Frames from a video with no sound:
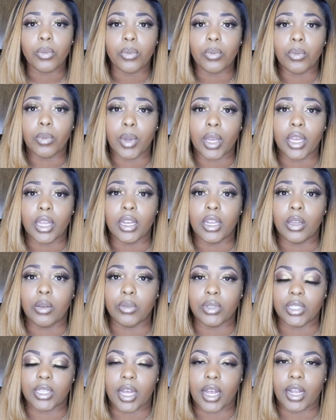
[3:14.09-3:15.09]
when he
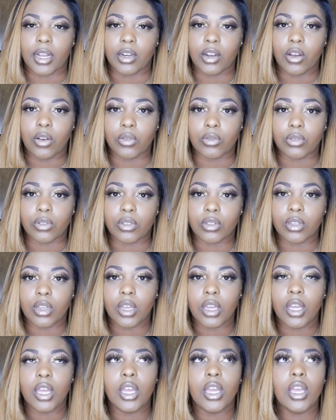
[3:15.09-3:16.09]
was diagnosed.
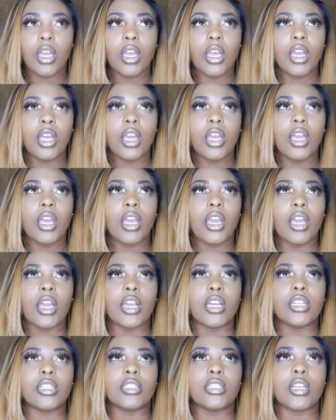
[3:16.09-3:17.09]

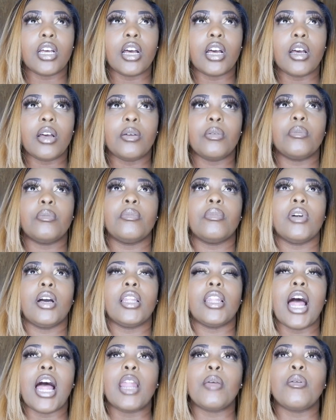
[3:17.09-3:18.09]
And
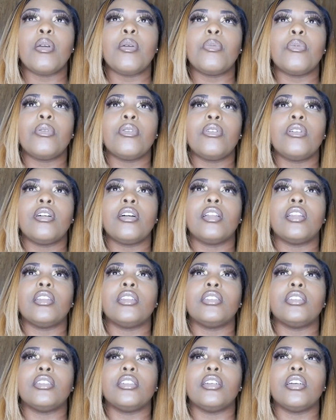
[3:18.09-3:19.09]
a lot of people